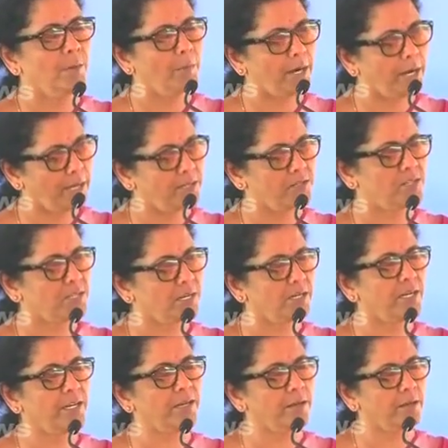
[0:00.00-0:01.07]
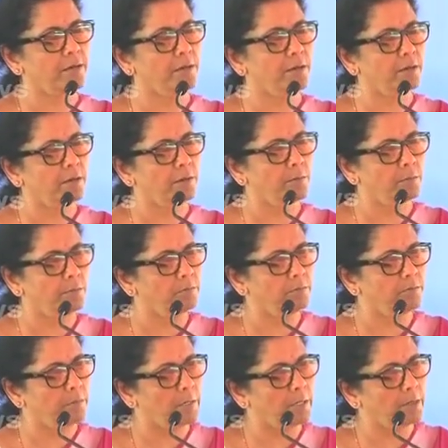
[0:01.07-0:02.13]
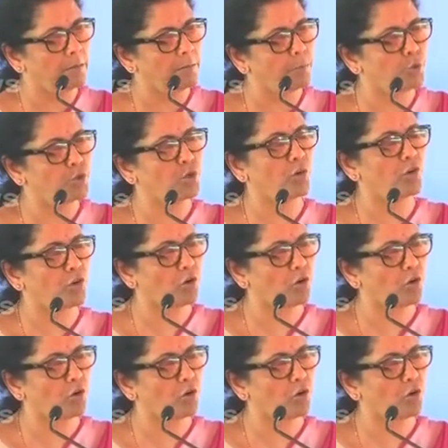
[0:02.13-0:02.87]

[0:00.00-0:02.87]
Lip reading: But I certainly put on